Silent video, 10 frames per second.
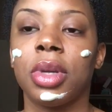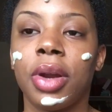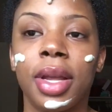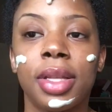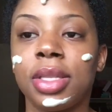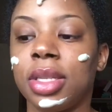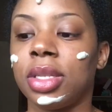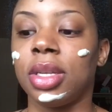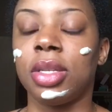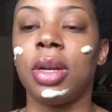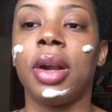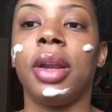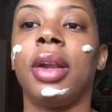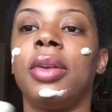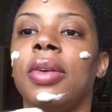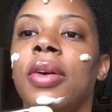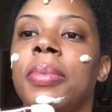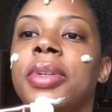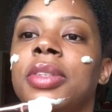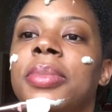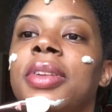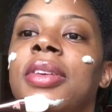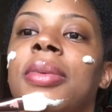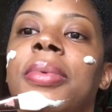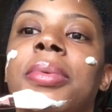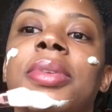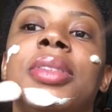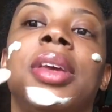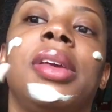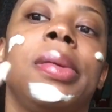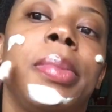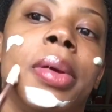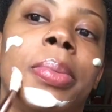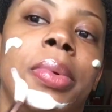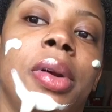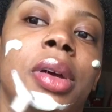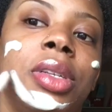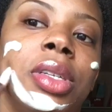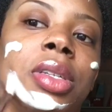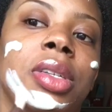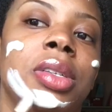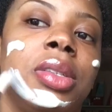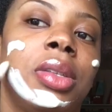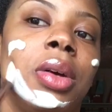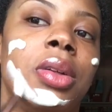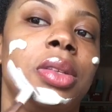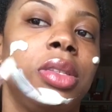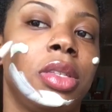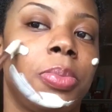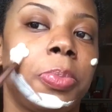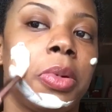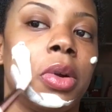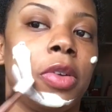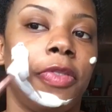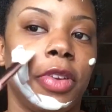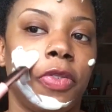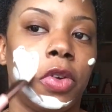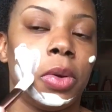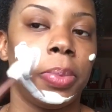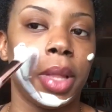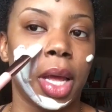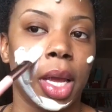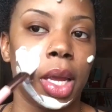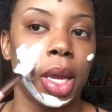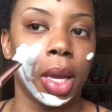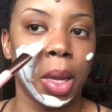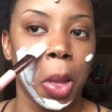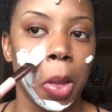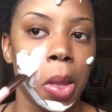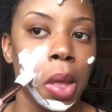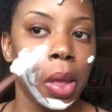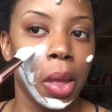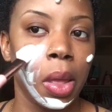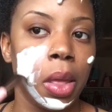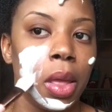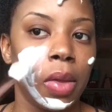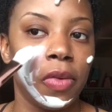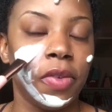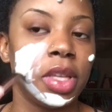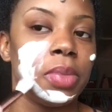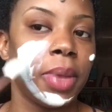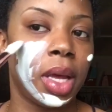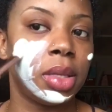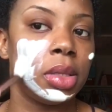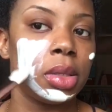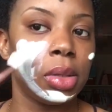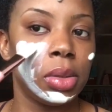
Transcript: Alright, let's just get started. I don't know how much I'm gonna need, but I'm gonna take my brush and just, oh, this is perfect for applying face mask.